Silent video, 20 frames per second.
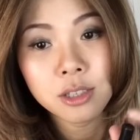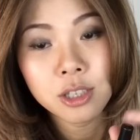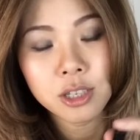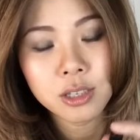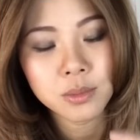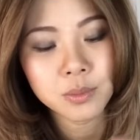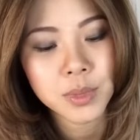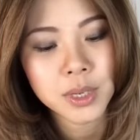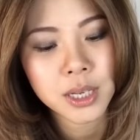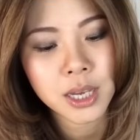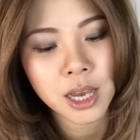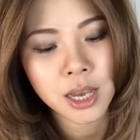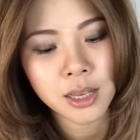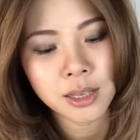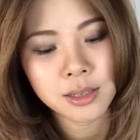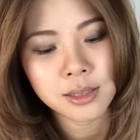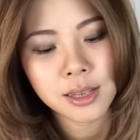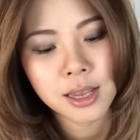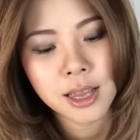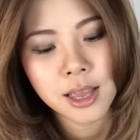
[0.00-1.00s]
just
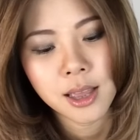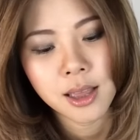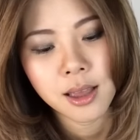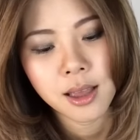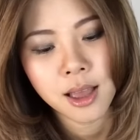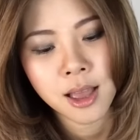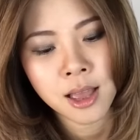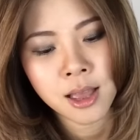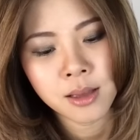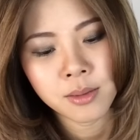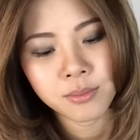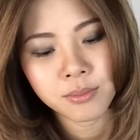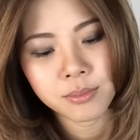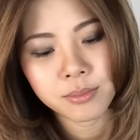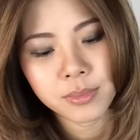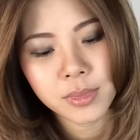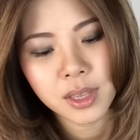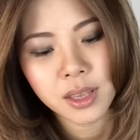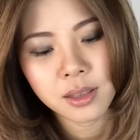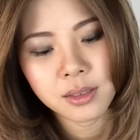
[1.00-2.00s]
because
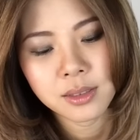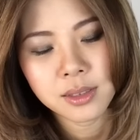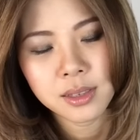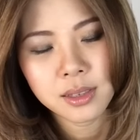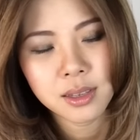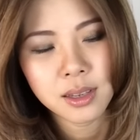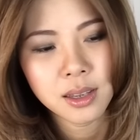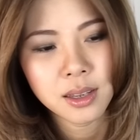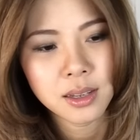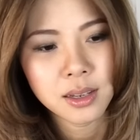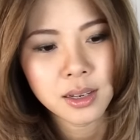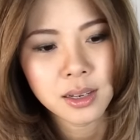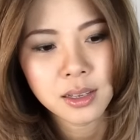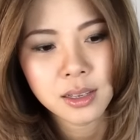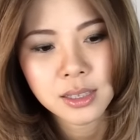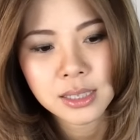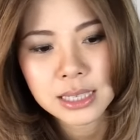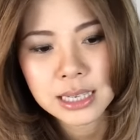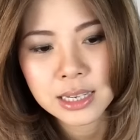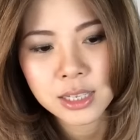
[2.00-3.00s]
it's
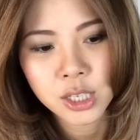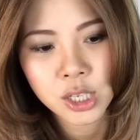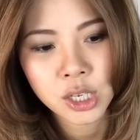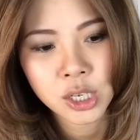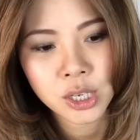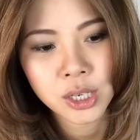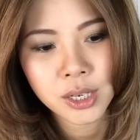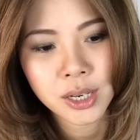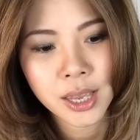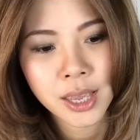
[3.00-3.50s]
easier.